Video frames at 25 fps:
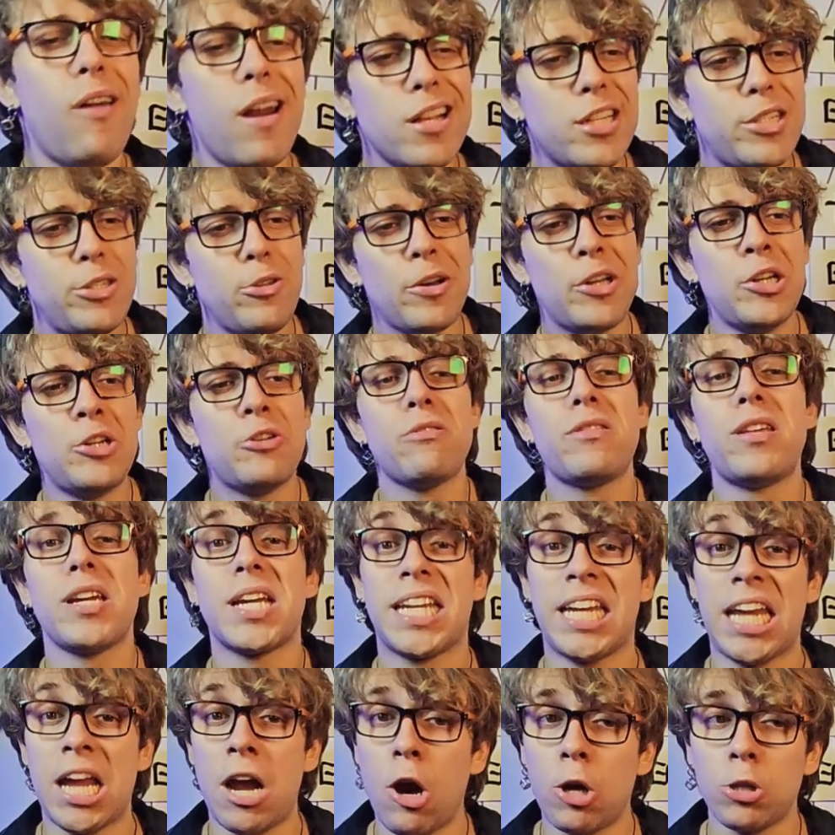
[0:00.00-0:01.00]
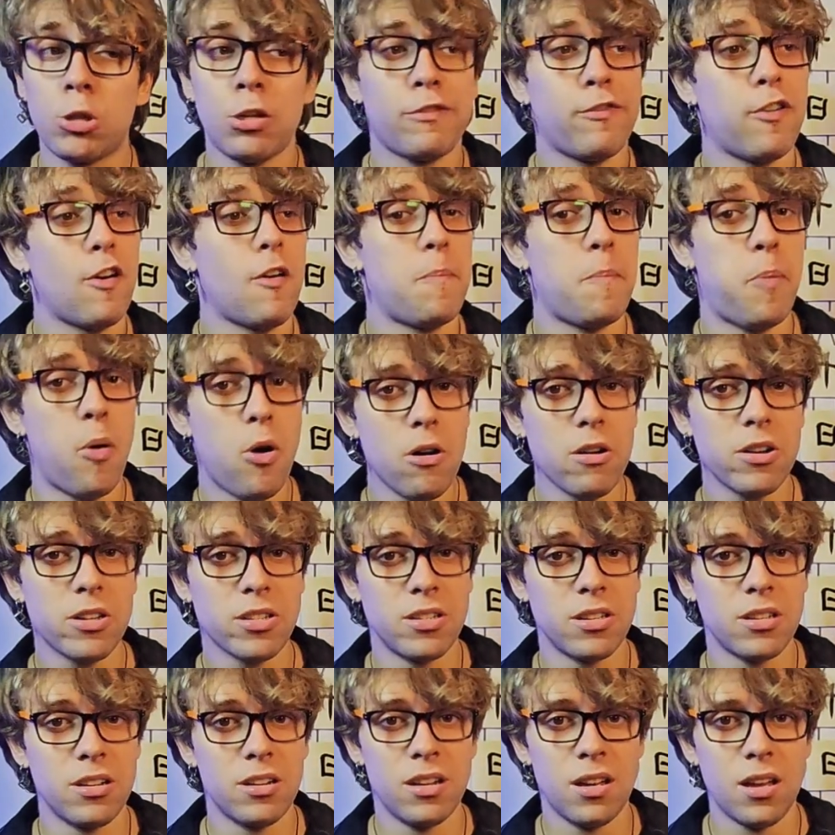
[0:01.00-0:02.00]
let's look into the character for a
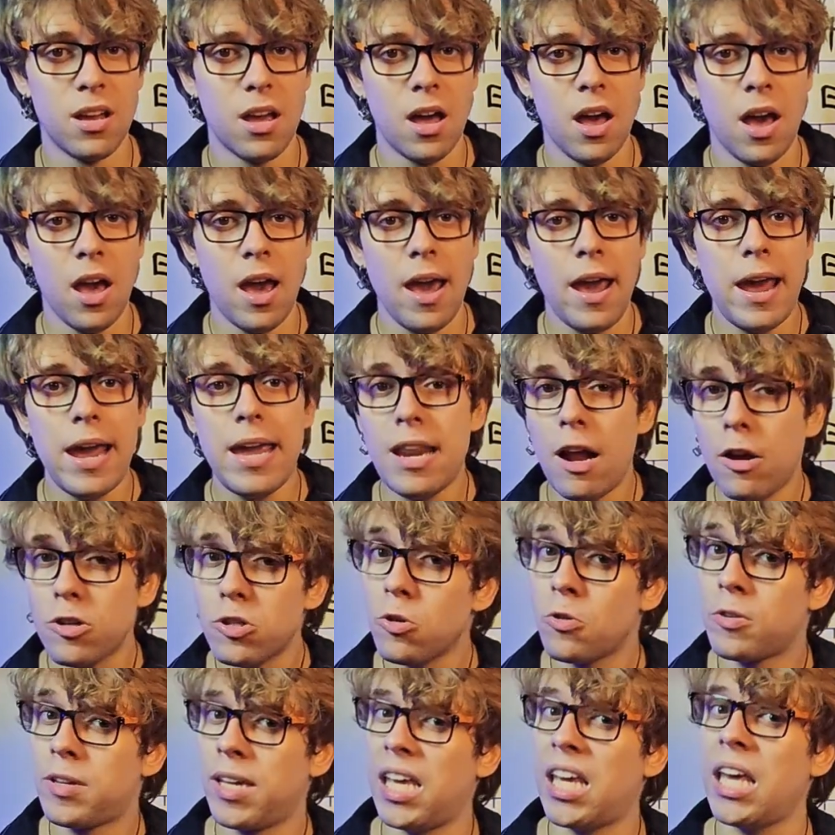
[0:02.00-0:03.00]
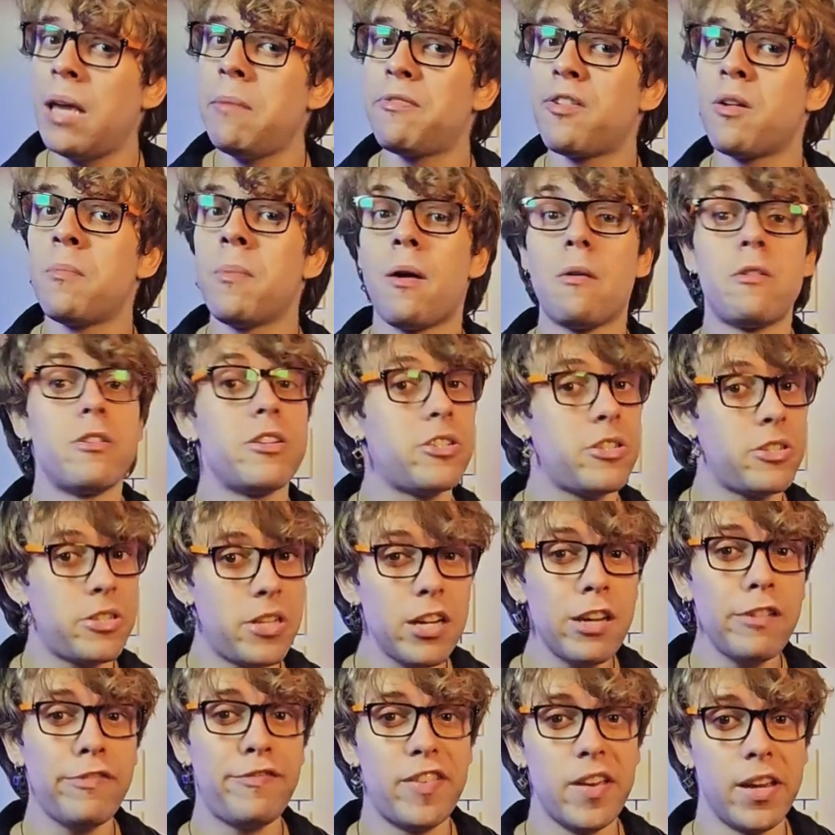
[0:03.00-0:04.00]
person. It also came from our
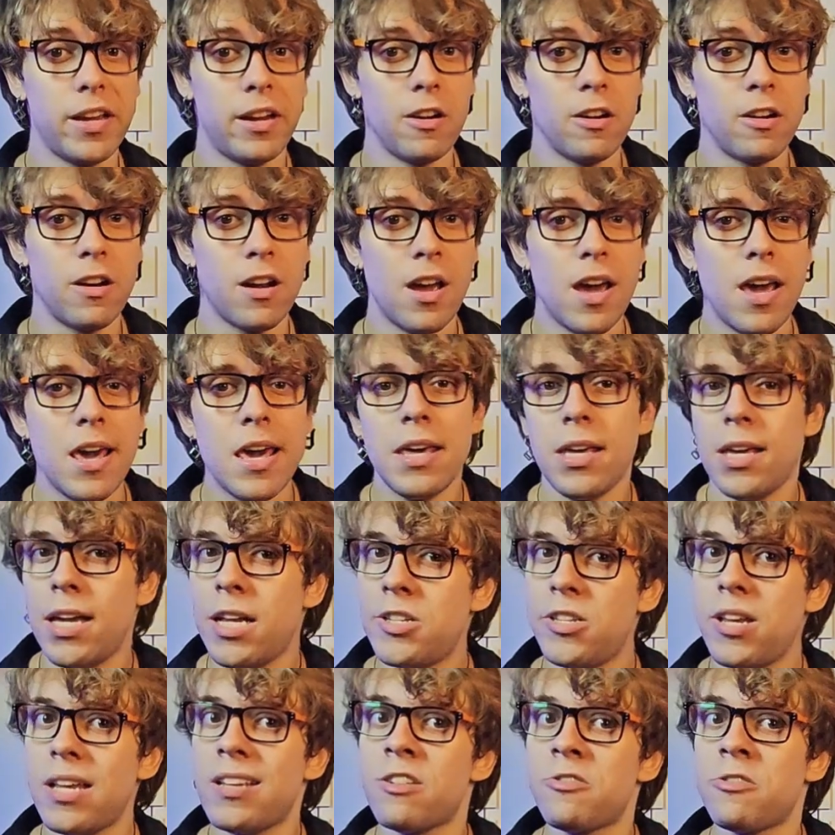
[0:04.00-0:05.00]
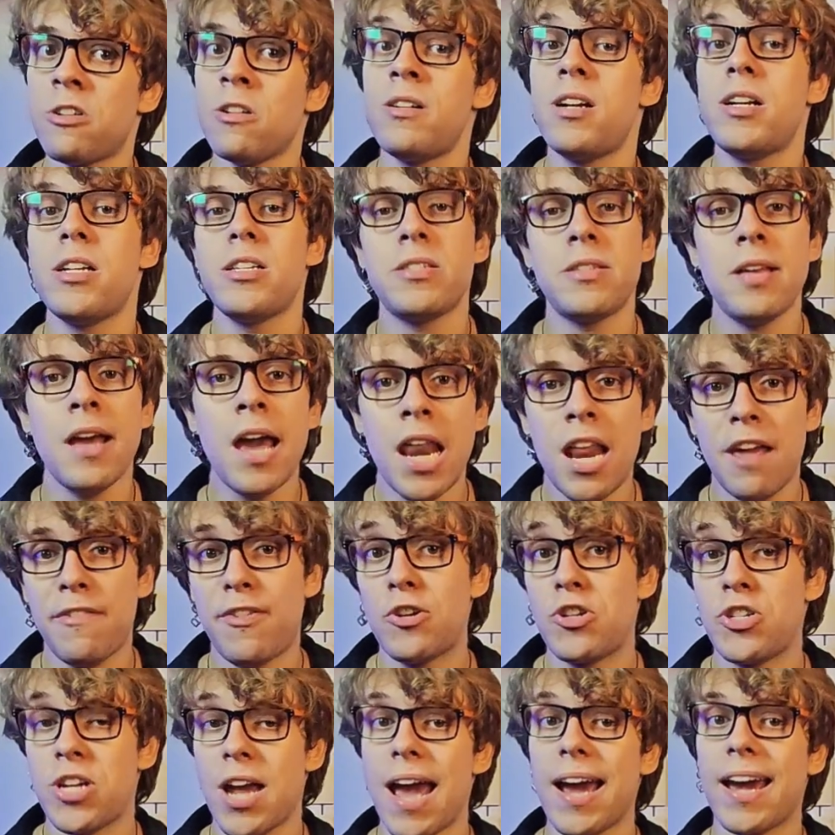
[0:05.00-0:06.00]
stick figure. It's easy to understand if
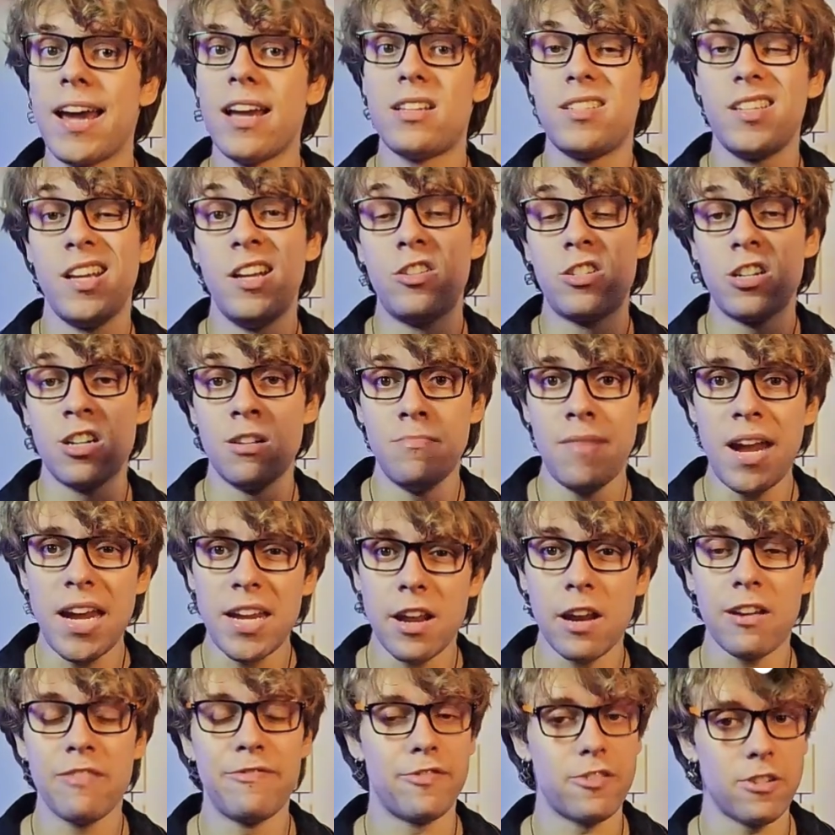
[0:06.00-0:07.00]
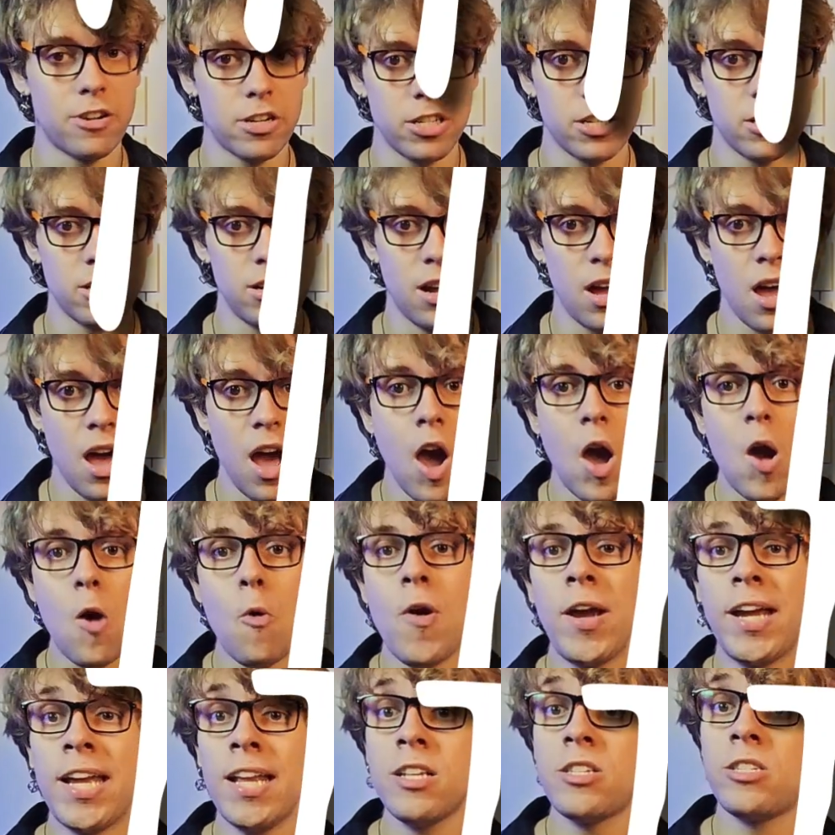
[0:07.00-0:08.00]
you check its intermediate version.
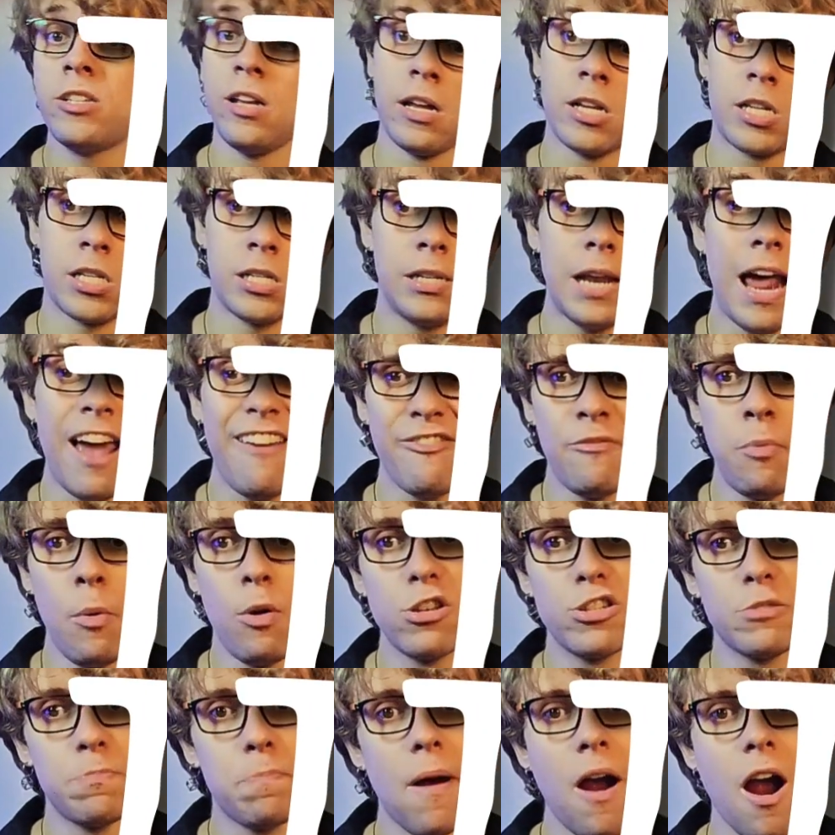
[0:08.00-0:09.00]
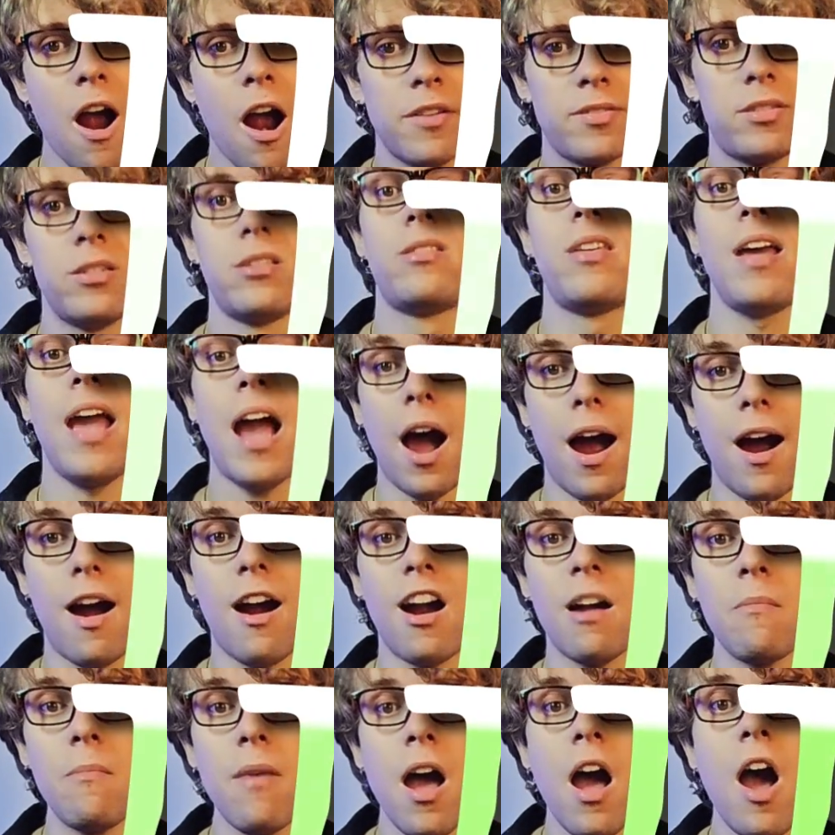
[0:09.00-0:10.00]
We can see its leftmost part is the
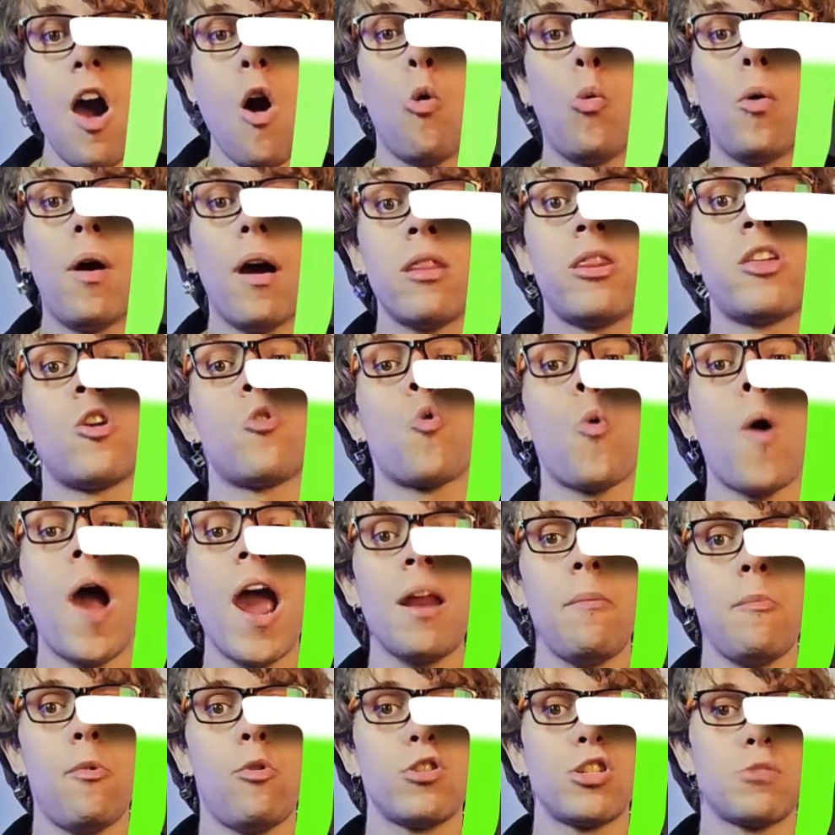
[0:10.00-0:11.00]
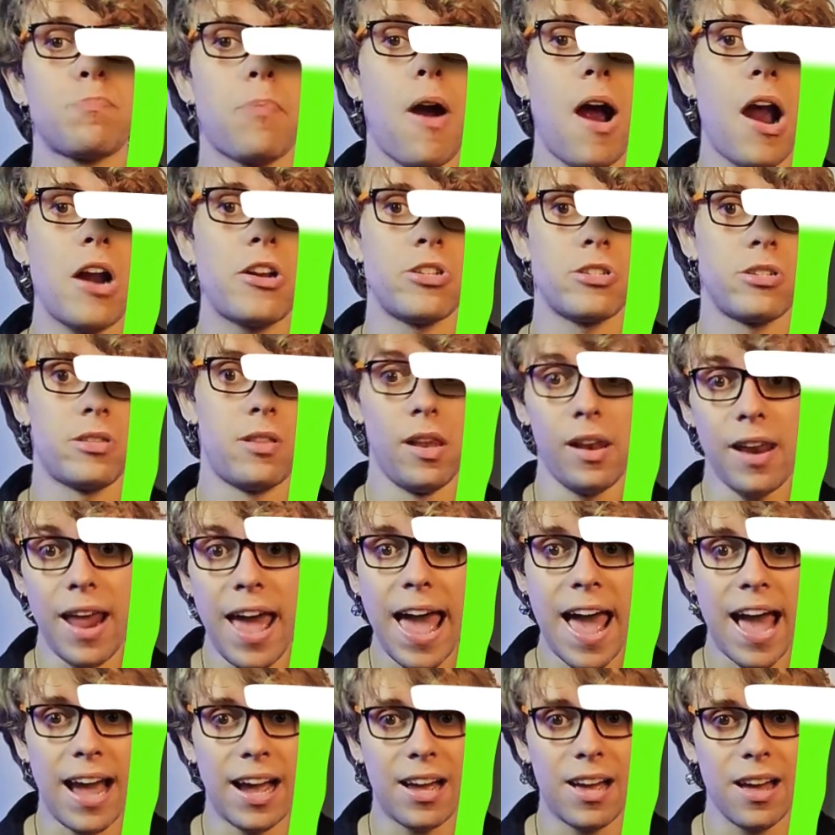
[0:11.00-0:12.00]
arm, while the rightmost part is the
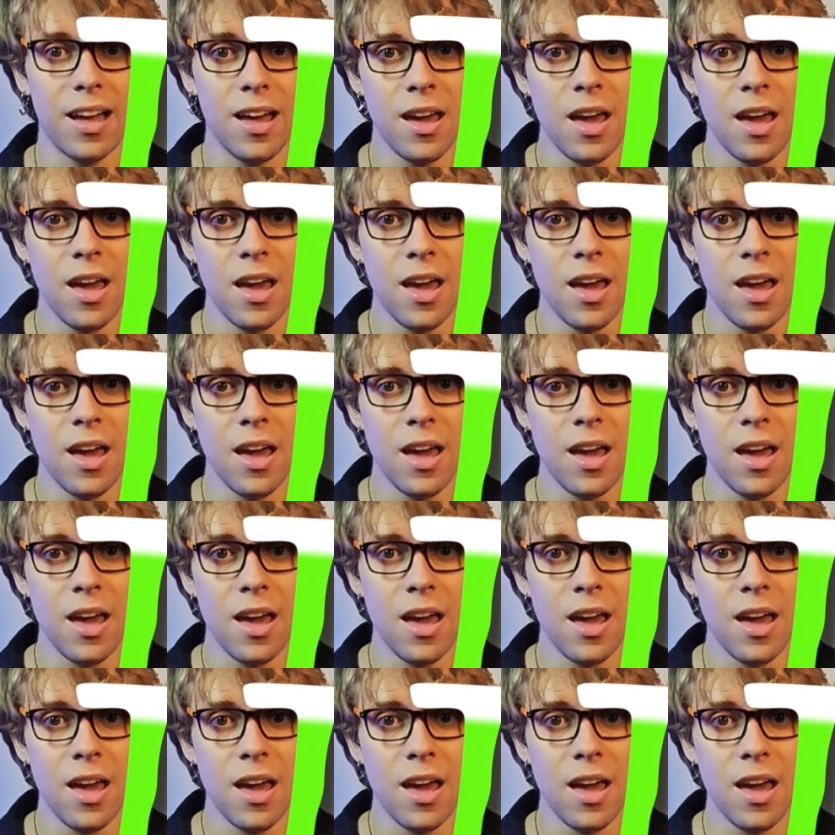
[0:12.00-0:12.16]
leg.